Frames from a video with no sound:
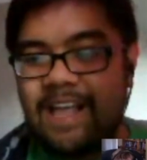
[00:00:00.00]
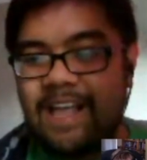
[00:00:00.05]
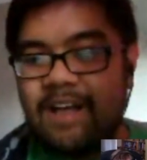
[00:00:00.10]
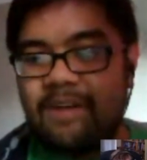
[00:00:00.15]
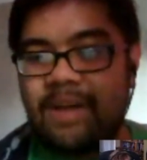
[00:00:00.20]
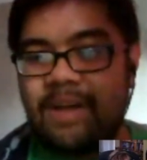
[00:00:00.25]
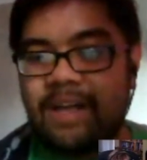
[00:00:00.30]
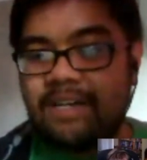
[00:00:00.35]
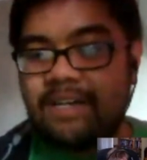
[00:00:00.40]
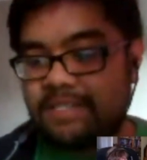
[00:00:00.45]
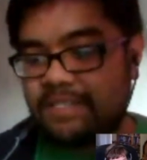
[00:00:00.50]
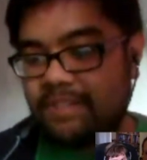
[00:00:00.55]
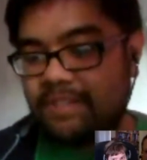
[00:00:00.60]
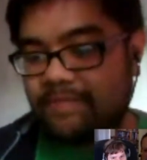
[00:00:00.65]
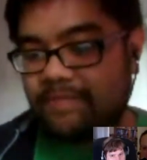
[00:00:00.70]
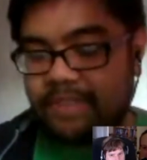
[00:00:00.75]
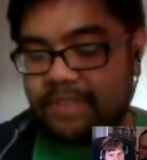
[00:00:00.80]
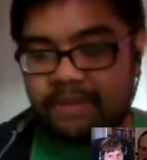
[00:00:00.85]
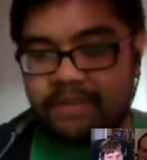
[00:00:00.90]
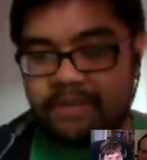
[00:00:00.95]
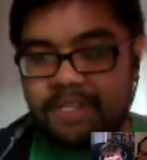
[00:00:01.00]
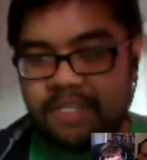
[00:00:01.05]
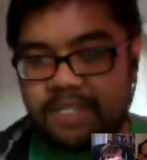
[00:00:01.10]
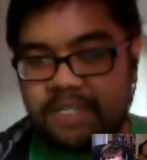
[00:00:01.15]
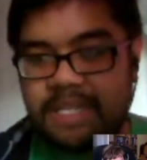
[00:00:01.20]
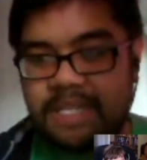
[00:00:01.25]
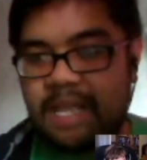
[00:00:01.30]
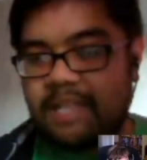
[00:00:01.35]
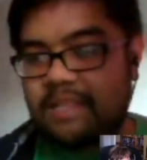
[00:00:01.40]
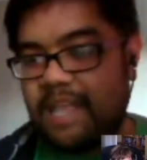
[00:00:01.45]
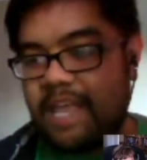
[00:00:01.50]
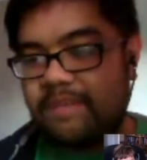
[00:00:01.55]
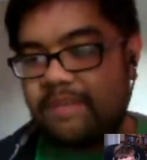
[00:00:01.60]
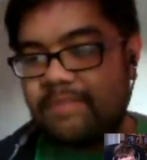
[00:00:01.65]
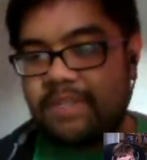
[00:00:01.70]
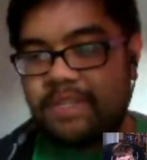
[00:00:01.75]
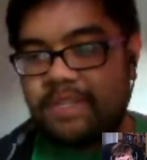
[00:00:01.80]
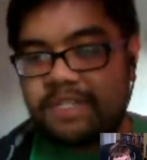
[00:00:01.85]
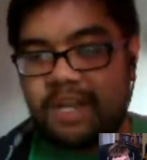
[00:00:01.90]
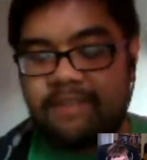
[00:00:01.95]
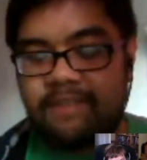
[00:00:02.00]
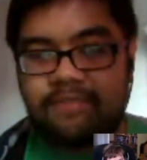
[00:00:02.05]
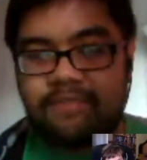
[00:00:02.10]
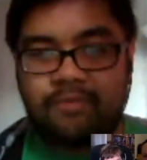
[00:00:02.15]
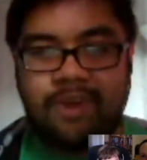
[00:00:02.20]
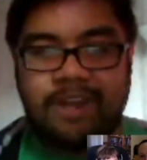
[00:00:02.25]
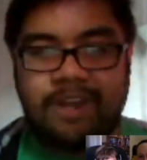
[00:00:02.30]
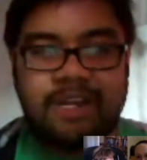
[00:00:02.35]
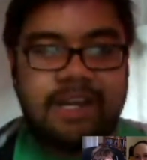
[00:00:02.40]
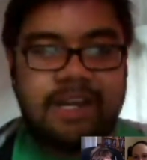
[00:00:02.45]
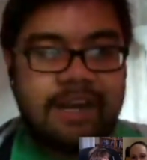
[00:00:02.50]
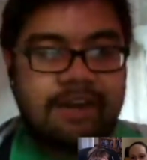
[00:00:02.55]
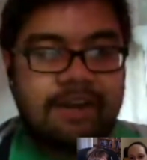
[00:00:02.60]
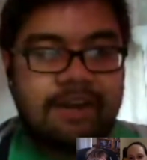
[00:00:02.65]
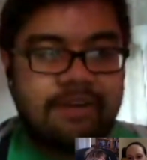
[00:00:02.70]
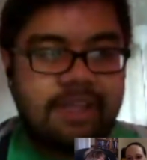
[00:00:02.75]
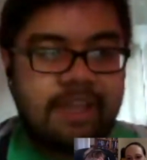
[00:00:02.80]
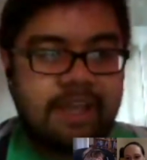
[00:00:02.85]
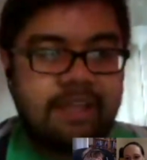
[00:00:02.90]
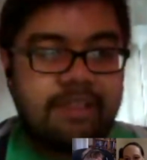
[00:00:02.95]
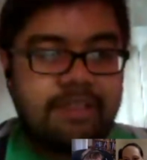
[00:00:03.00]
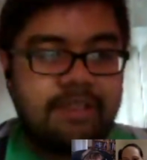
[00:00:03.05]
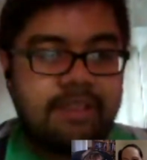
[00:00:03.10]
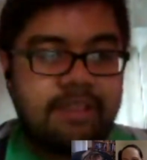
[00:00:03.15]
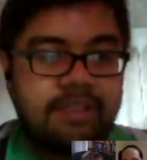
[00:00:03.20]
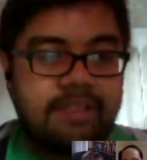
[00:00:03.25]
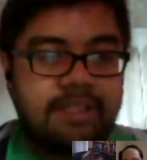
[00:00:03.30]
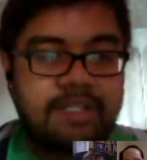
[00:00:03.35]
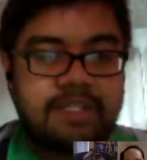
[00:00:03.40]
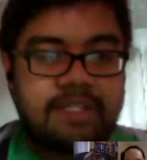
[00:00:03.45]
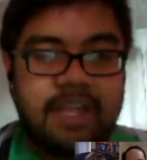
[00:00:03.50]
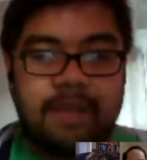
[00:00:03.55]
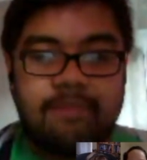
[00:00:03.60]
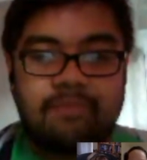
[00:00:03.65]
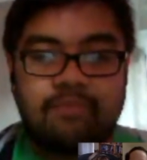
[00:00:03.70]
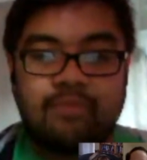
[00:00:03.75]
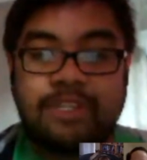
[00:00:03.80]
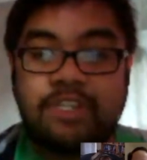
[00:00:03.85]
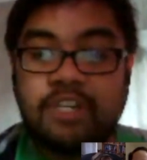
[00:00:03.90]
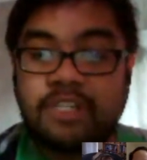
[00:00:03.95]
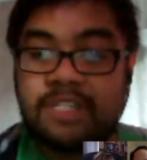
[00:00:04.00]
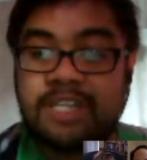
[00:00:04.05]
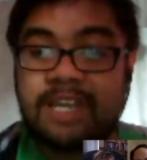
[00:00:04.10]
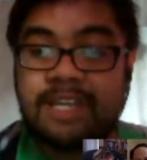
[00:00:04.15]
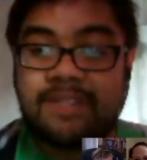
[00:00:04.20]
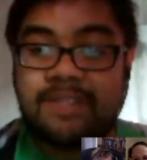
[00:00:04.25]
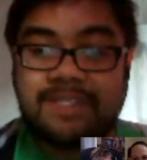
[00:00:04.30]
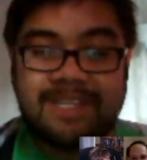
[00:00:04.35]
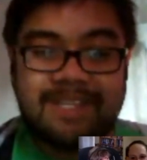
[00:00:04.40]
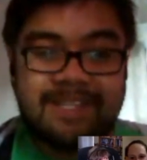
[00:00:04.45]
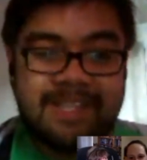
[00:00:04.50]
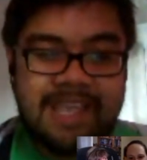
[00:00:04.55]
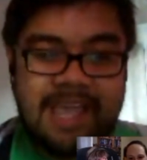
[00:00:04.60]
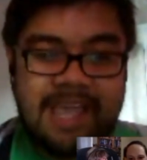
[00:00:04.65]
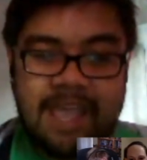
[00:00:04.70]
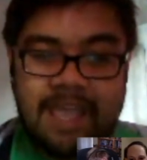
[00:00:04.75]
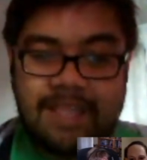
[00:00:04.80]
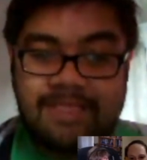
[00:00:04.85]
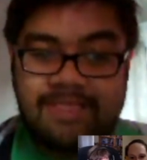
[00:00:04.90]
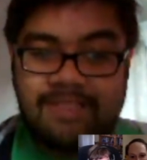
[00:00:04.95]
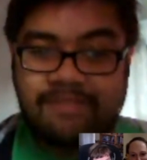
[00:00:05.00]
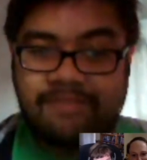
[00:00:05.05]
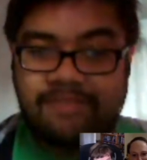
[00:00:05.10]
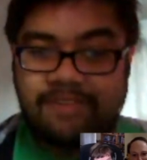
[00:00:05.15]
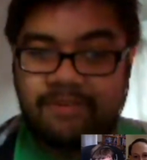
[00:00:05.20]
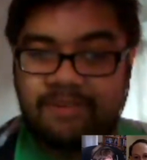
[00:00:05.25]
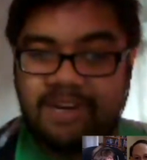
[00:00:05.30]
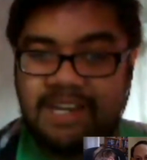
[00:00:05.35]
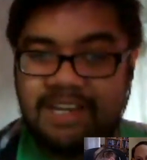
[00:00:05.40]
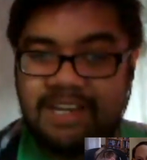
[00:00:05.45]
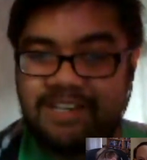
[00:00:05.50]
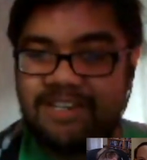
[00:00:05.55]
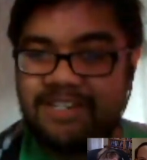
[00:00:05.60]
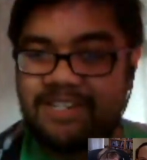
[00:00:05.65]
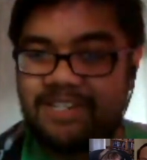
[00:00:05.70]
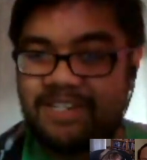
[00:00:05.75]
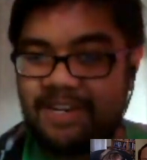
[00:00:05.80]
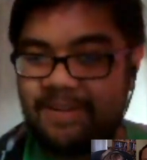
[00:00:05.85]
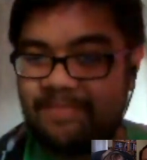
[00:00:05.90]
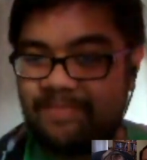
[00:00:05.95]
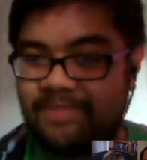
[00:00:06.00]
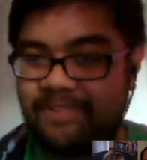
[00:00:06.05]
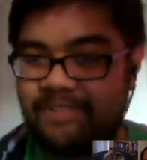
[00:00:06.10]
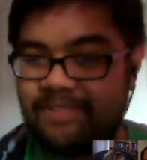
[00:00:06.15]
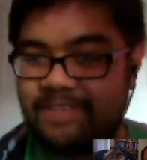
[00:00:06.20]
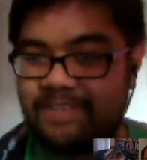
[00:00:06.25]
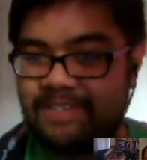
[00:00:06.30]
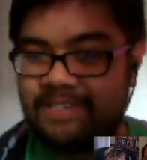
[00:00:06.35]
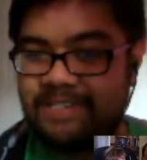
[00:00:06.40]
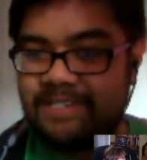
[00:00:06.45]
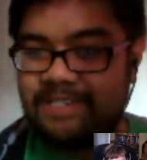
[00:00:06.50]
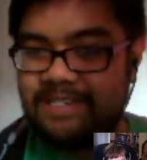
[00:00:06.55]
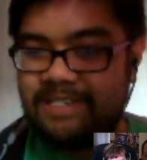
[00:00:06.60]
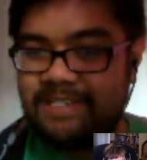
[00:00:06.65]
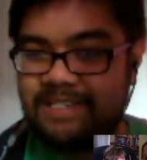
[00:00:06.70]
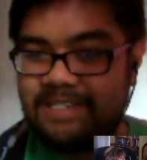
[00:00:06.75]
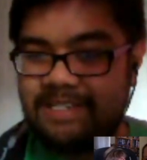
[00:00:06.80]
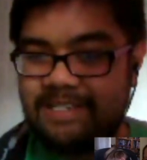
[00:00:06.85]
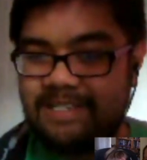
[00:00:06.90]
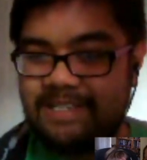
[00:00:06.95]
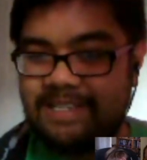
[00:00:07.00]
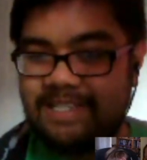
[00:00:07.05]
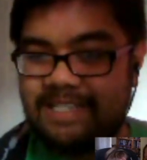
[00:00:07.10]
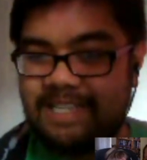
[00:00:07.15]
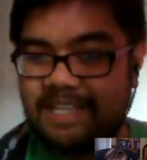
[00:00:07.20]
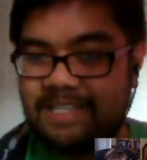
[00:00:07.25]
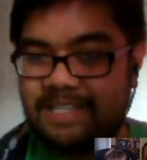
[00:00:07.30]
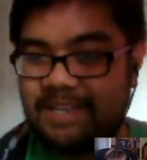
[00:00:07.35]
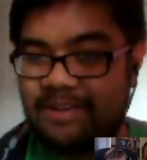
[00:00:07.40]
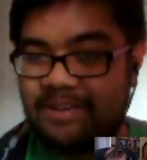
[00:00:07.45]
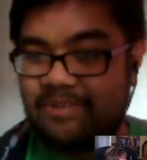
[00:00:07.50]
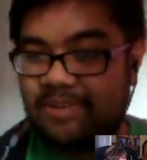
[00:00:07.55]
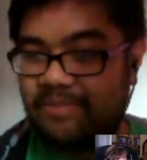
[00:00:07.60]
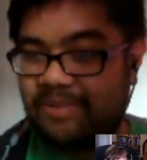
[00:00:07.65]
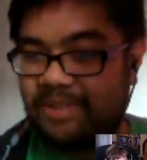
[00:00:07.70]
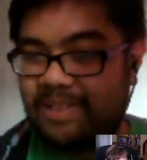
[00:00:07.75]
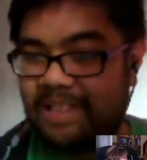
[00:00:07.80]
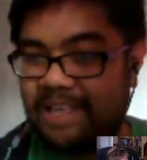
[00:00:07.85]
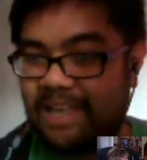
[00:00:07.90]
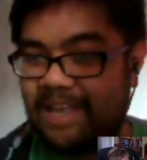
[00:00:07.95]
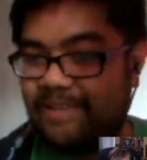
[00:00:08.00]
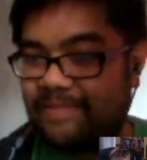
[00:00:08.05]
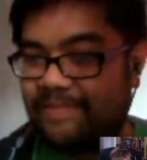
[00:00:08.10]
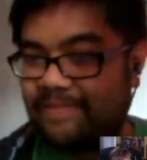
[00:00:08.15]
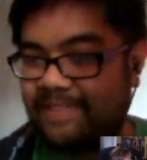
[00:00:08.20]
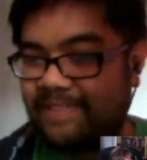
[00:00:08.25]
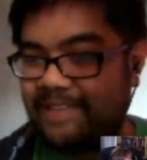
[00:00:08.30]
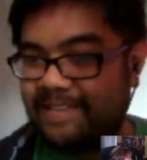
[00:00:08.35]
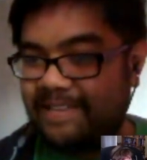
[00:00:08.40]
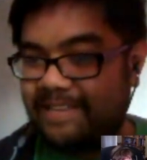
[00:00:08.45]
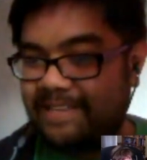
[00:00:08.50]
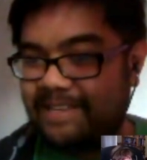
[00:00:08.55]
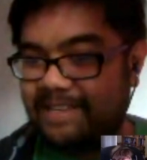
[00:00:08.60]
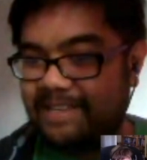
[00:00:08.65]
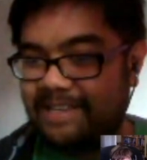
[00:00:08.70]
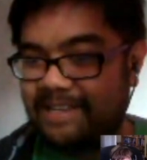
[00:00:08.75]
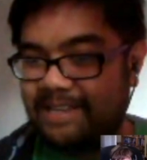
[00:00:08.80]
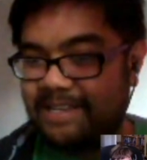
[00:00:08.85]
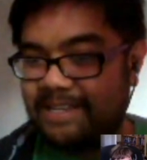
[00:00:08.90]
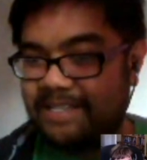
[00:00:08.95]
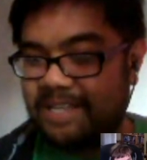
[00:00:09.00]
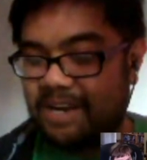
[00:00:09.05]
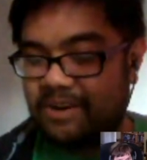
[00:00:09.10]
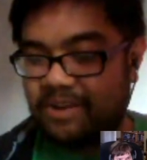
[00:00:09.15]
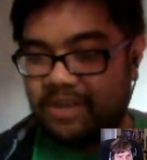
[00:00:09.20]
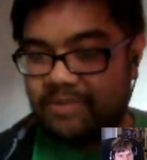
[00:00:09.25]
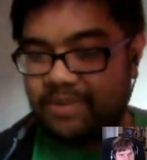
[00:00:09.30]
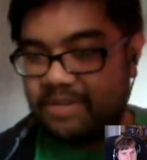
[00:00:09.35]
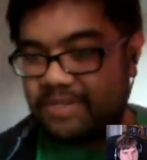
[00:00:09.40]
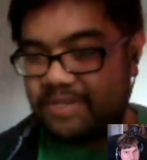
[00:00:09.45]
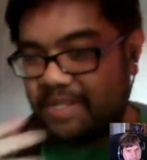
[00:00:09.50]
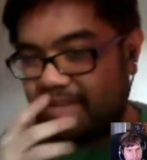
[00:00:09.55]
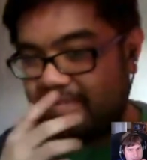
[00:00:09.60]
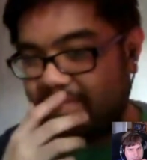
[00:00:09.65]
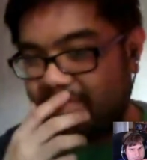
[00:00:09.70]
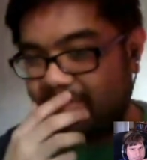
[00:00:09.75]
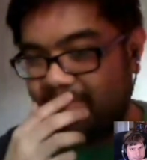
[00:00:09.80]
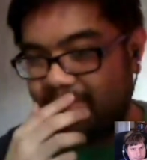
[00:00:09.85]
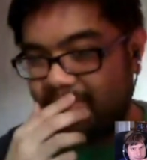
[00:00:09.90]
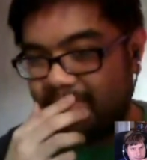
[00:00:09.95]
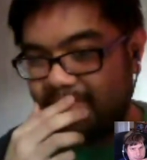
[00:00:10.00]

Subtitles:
Well, the fun thing is that Amy doesn't have to write a letter again. This time, we just get to see the end of their relationship. Because that's the only one left. Is that okay with you, Steven?